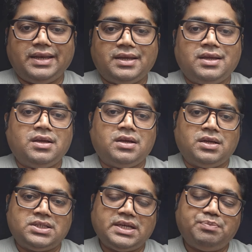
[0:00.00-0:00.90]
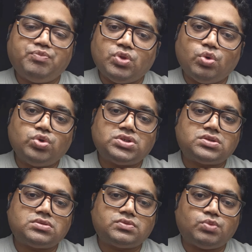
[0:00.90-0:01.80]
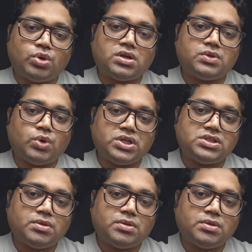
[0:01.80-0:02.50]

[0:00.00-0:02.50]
Right? Chef knows what